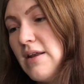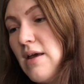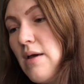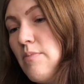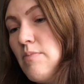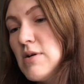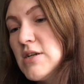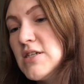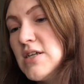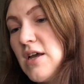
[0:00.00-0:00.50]
In
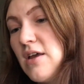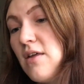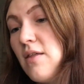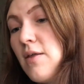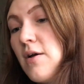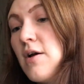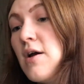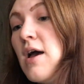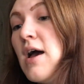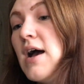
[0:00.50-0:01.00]

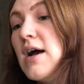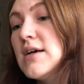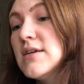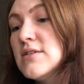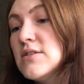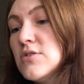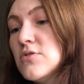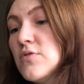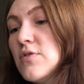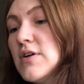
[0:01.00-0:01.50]
particular, a
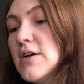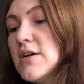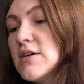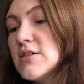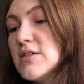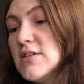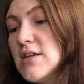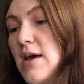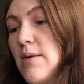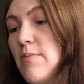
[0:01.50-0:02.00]
story her
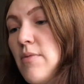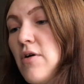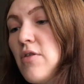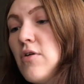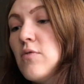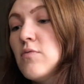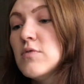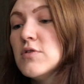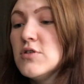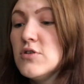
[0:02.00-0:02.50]

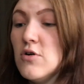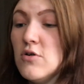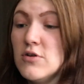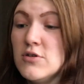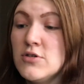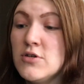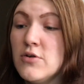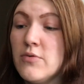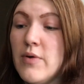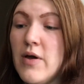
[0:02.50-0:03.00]
stepmother would
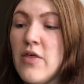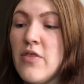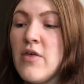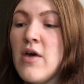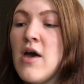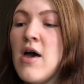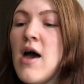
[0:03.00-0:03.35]
taunt her with